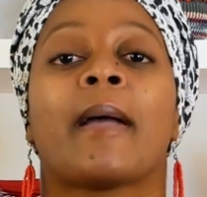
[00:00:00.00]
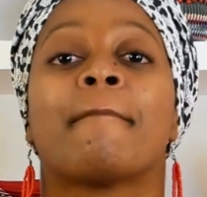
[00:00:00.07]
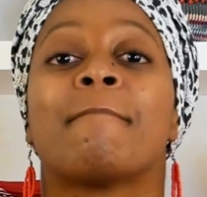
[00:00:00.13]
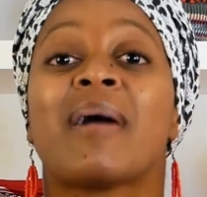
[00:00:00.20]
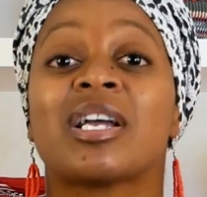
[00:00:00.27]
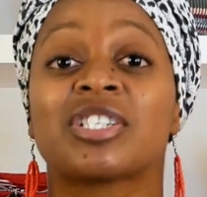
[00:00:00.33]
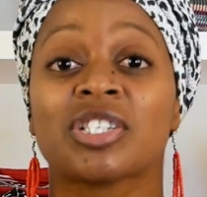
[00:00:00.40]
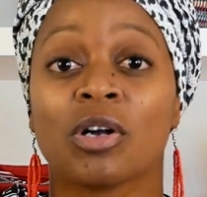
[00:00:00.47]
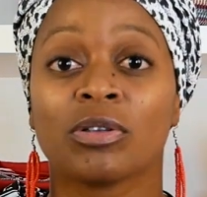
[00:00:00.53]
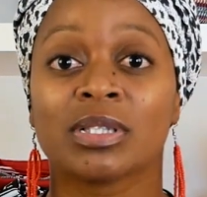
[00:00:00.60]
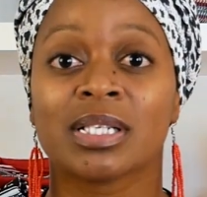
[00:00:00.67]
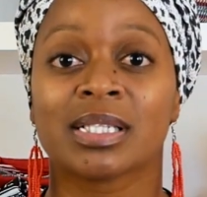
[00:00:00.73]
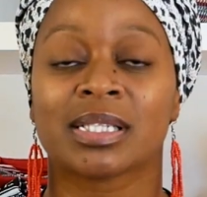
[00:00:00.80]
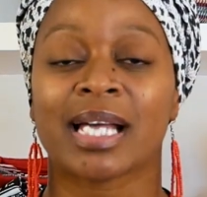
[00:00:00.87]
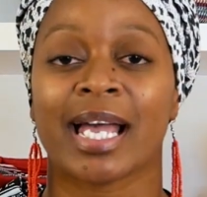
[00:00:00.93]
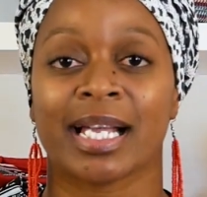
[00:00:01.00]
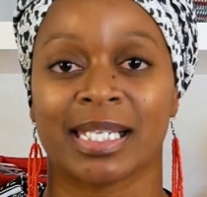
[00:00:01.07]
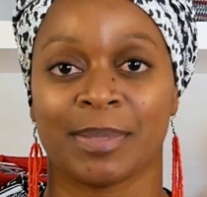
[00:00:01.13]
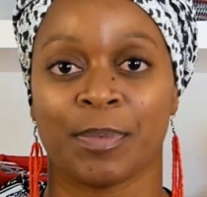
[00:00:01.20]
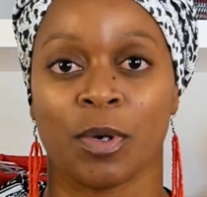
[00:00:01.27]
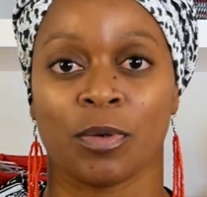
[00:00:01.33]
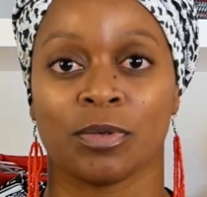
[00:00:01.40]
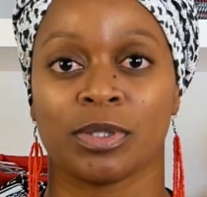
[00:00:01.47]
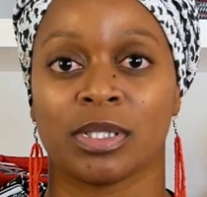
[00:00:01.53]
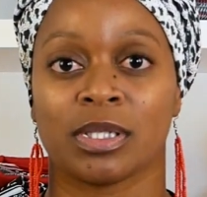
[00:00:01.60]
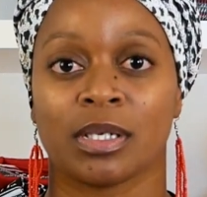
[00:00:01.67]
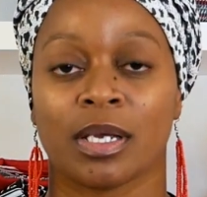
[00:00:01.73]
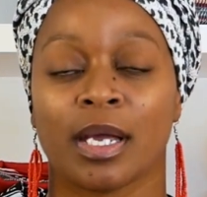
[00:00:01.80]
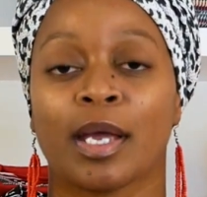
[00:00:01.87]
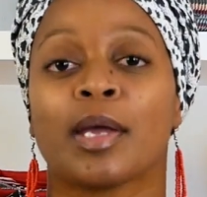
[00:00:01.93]
My shoulders are exposed,
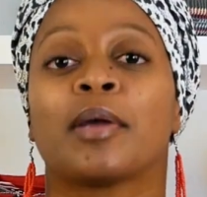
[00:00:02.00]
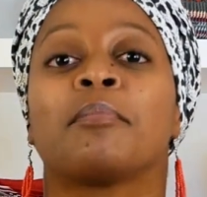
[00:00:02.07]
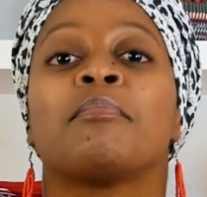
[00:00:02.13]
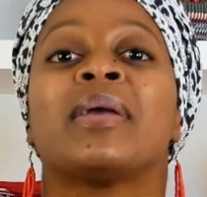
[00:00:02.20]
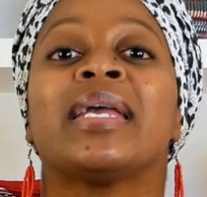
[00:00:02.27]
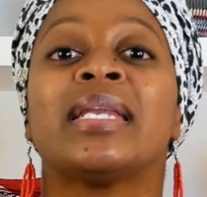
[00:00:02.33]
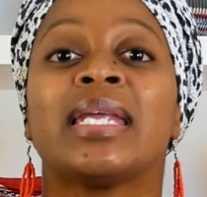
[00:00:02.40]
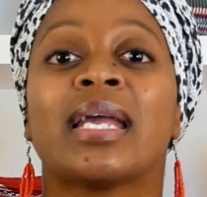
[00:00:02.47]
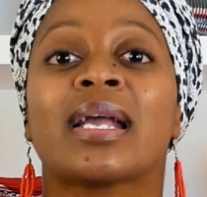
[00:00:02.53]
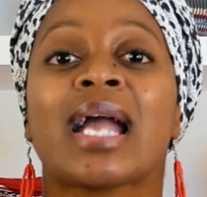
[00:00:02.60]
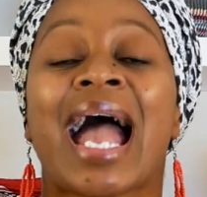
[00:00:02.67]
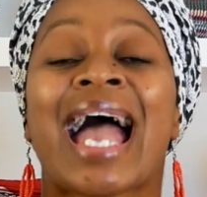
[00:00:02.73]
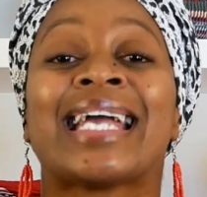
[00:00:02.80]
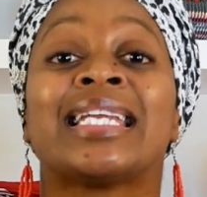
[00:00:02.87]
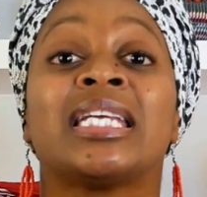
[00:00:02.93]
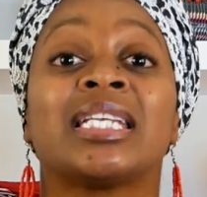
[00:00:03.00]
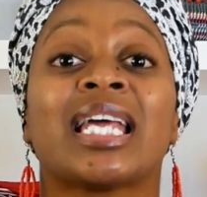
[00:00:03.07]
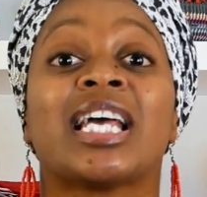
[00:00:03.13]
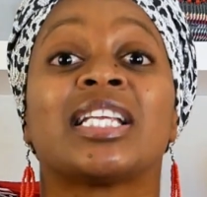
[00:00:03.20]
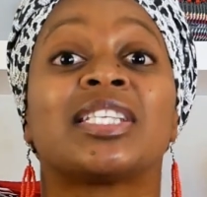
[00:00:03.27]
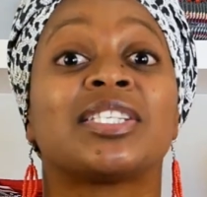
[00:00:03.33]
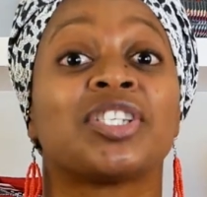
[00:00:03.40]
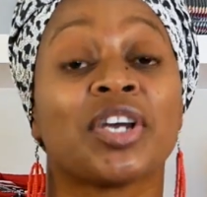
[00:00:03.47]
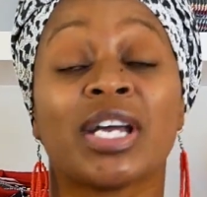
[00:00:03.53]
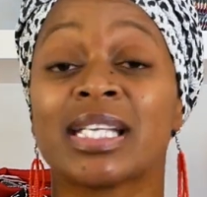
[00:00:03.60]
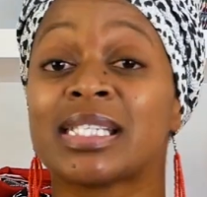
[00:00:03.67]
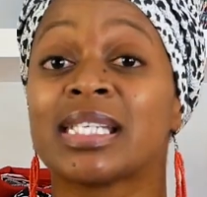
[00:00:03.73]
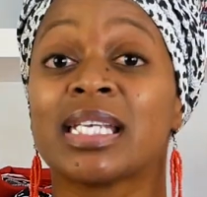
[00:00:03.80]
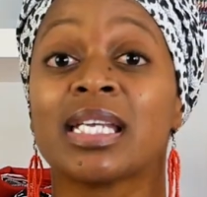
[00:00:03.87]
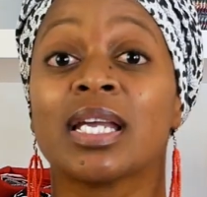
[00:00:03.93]
meaning I need a
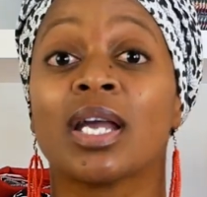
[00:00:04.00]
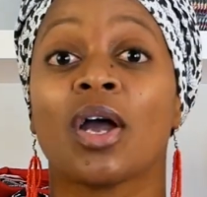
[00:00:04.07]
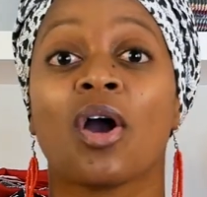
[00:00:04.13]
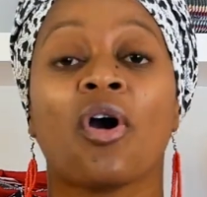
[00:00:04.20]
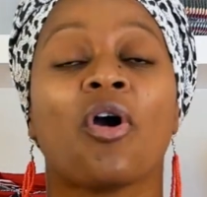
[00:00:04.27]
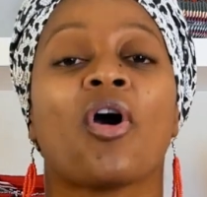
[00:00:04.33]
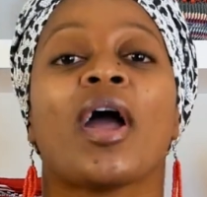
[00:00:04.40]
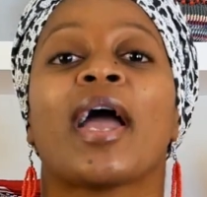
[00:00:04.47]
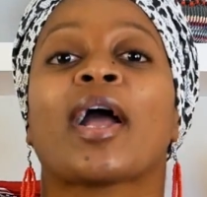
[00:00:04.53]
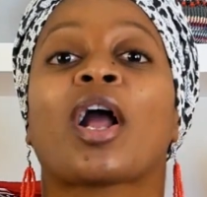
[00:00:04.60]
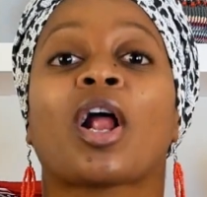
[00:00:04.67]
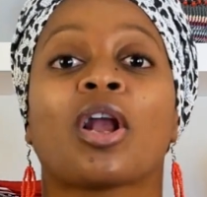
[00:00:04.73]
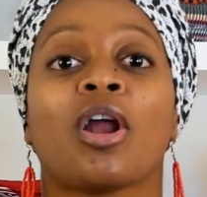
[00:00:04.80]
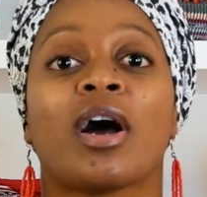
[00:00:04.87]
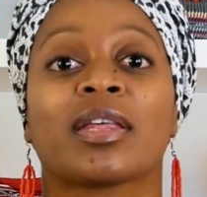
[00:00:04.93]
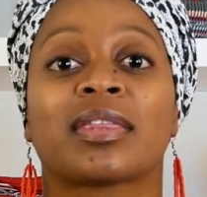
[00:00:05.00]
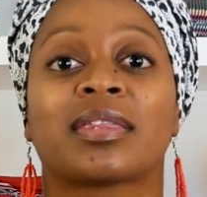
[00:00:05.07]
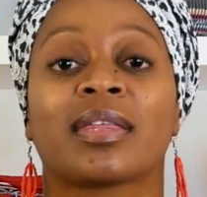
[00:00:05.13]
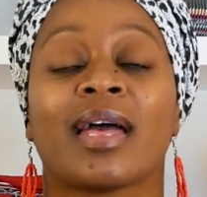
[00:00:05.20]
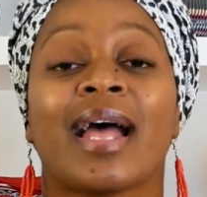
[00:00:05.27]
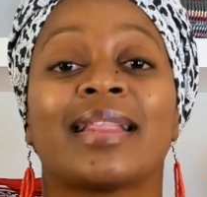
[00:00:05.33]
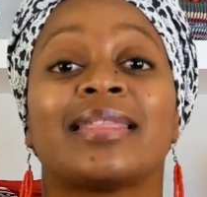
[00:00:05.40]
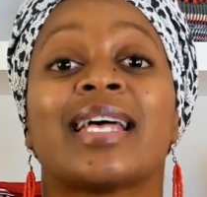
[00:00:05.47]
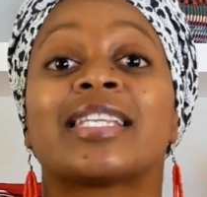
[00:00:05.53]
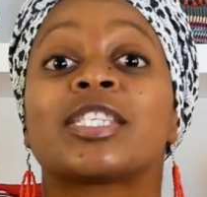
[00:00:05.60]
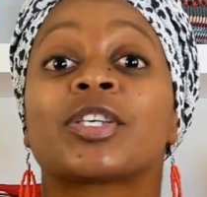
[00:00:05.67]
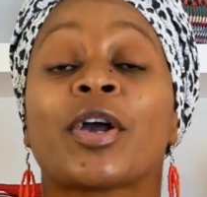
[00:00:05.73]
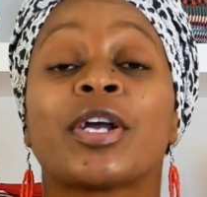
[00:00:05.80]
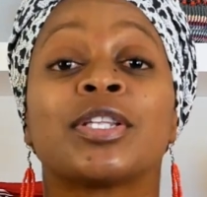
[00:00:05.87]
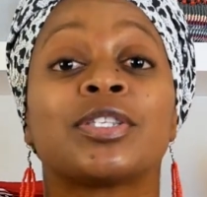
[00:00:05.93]
jersey or a cloth that's
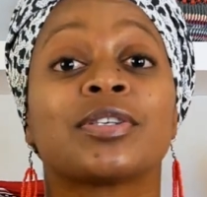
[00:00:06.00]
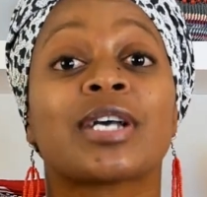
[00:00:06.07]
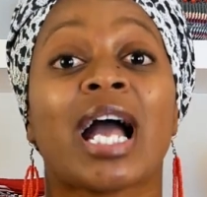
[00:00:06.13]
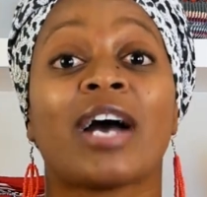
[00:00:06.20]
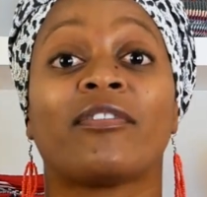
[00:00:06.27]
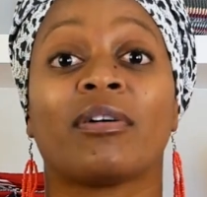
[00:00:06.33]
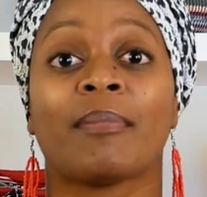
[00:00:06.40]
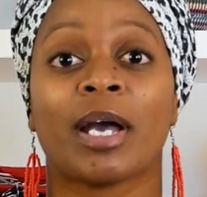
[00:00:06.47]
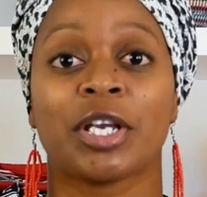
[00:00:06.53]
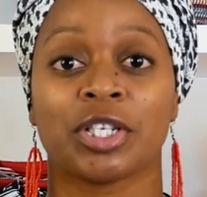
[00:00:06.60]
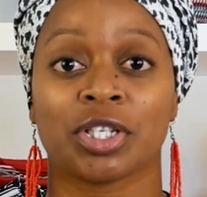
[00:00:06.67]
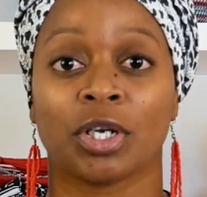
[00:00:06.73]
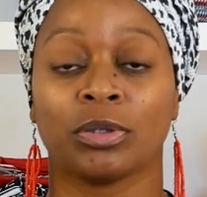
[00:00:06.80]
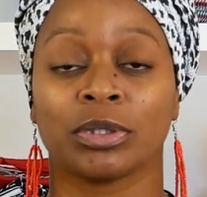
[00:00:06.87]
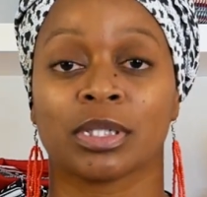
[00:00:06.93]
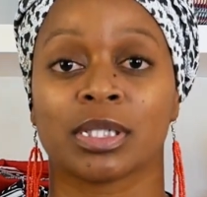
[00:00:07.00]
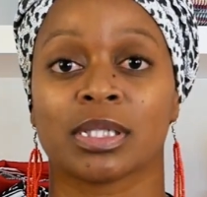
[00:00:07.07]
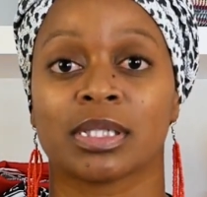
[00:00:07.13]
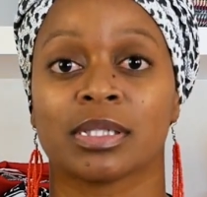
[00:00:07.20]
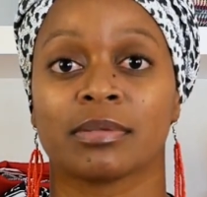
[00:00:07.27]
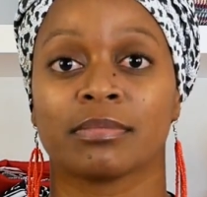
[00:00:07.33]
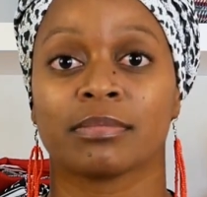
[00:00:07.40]
going to cover my shoulders.